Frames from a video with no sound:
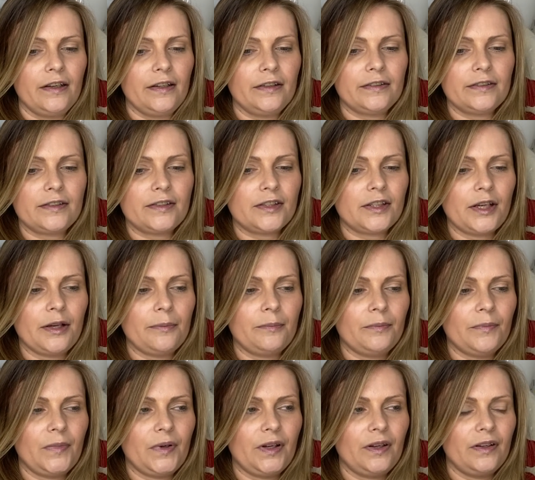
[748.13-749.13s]

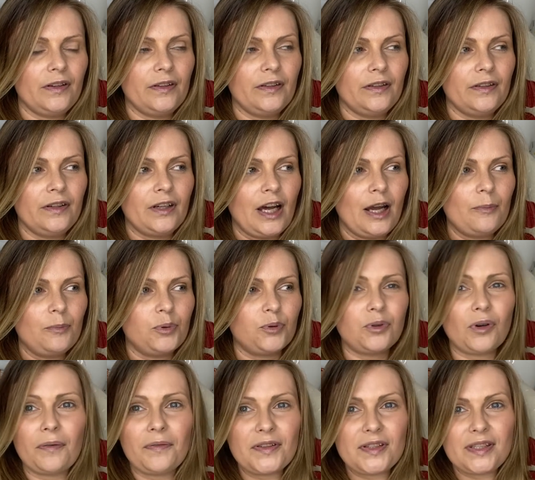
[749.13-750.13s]
some like
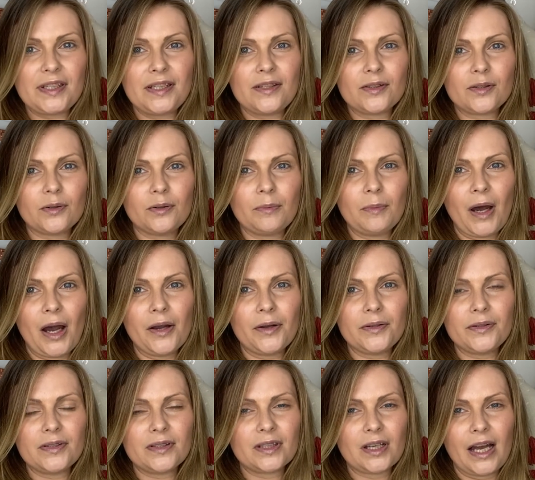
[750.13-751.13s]
prophecies
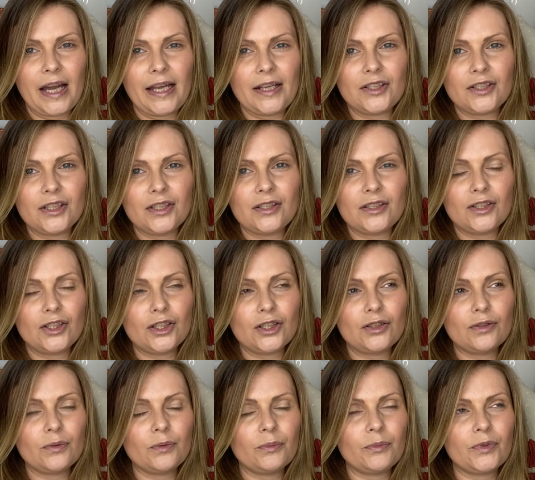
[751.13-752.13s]
almost like just
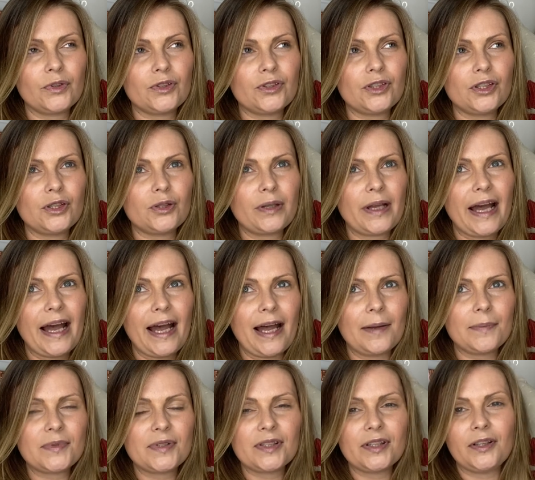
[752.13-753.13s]
just just
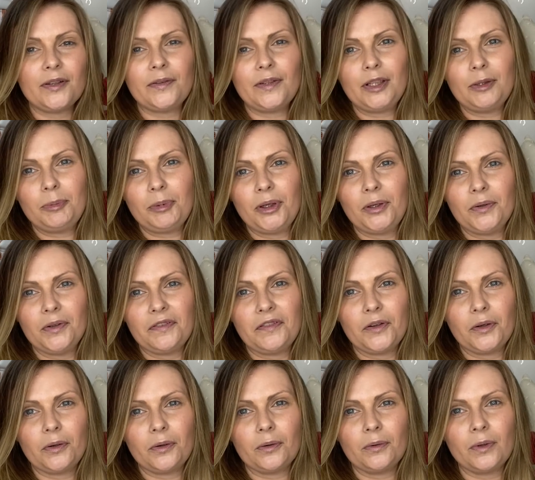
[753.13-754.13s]
absolutely
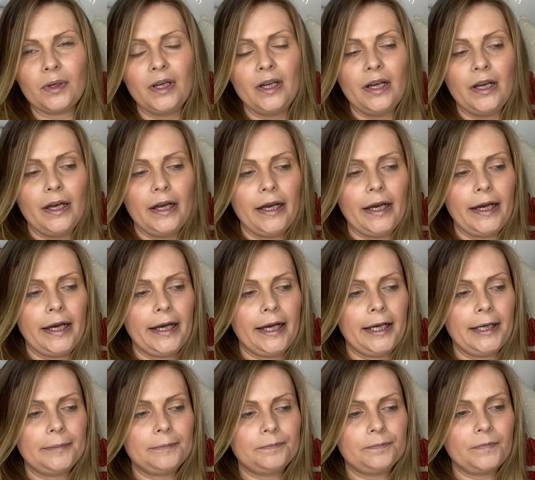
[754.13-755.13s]
beautiful.
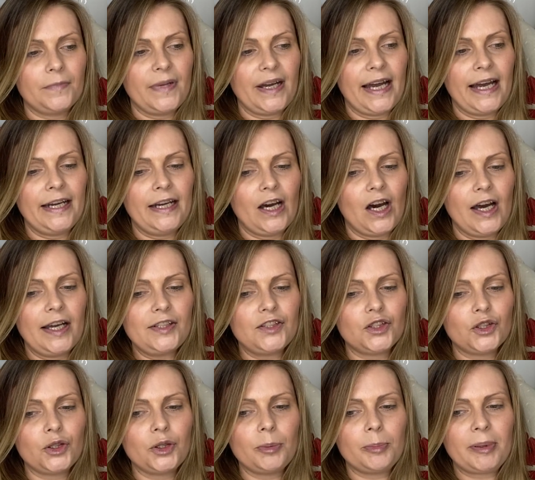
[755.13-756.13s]
Um, and I
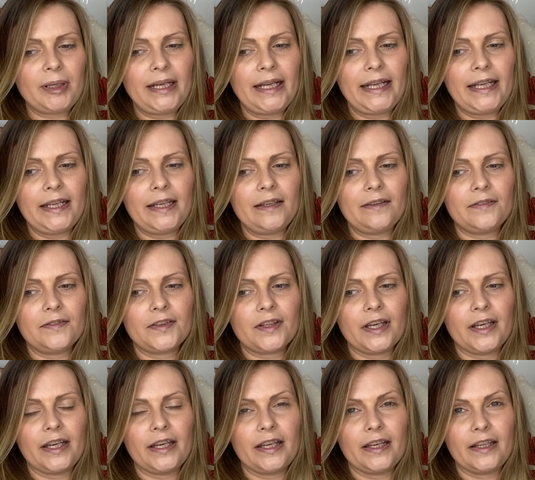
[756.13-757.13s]
do believe
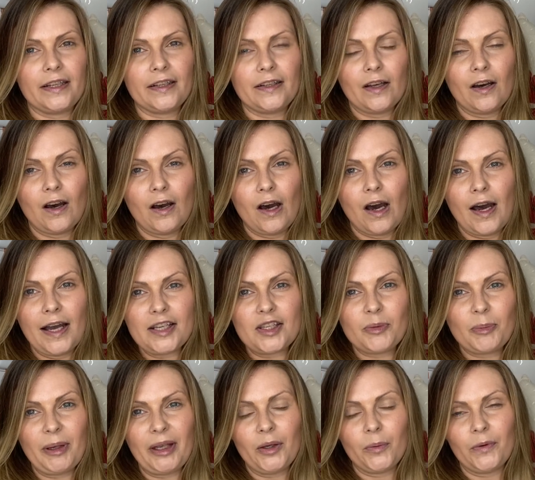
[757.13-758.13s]
that I,
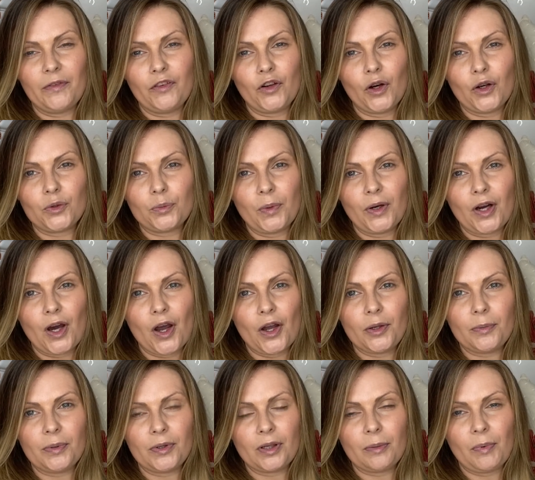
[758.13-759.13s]
speak with God when I
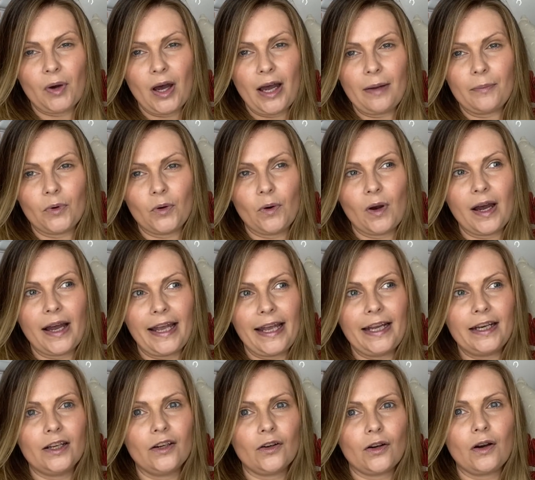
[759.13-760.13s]
open the Bible. I
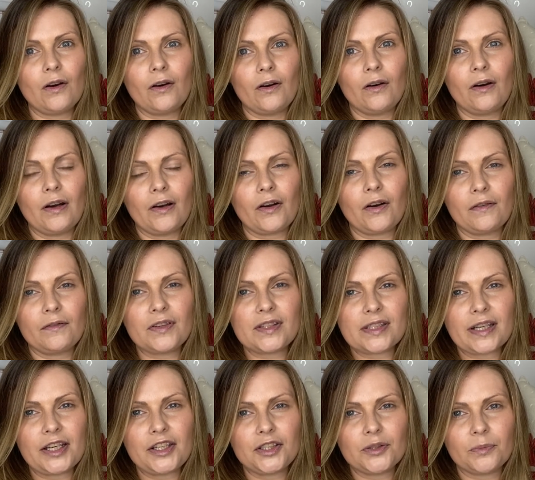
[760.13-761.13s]
in a, co a
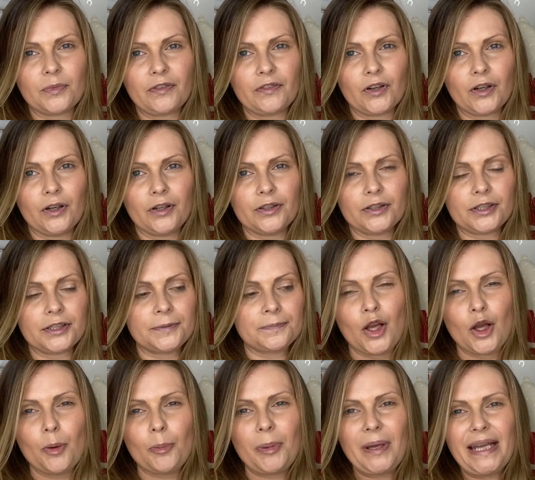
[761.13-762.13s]
conversation with God.
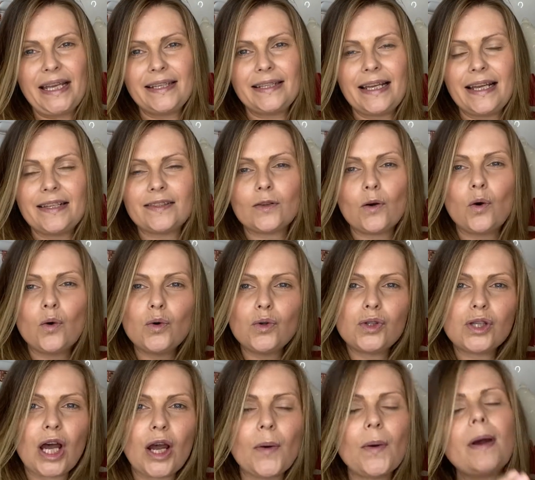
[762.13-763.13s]
But it is
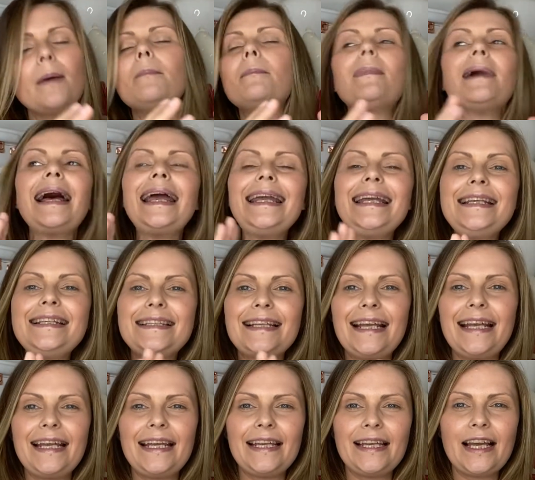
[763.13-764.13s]
also
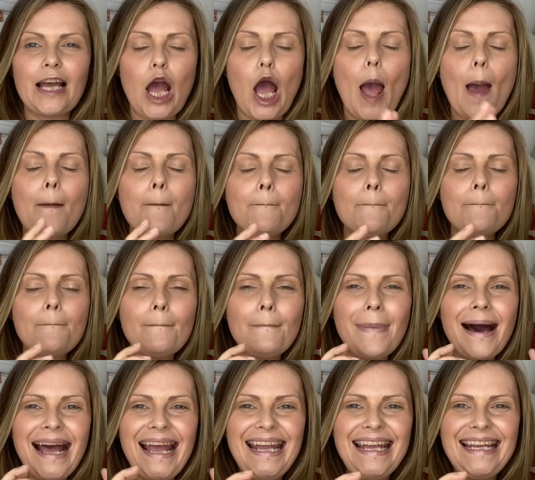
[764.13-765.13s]
amazing,
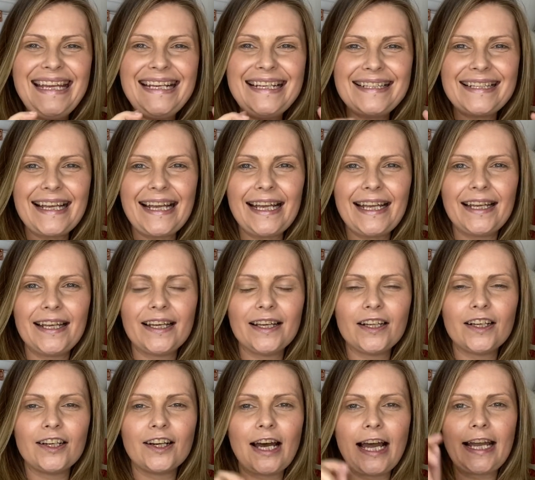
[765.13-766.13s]
amazing,
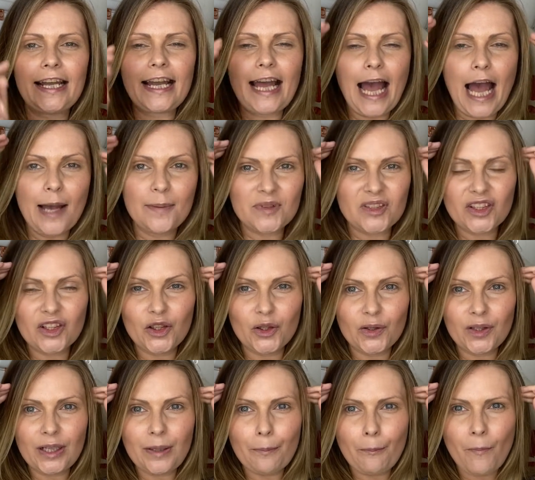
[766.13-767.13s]
like
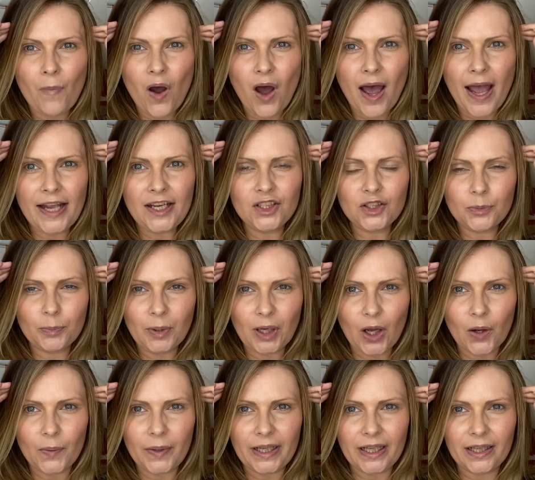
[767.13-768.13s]
absolutely
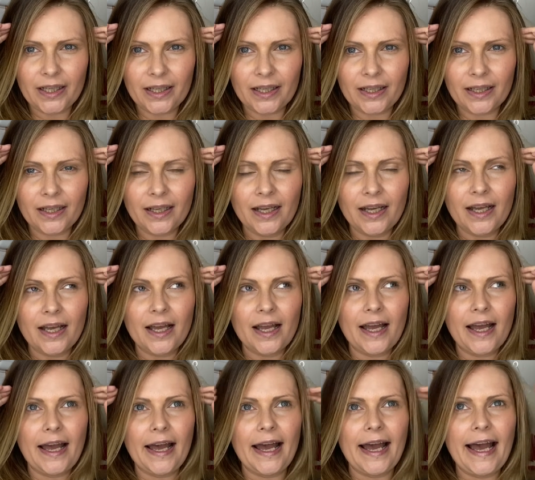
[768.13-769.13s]
mind-blowing
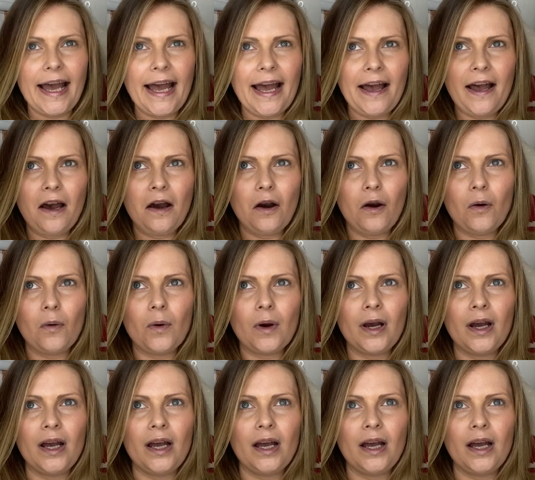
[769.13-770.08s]
how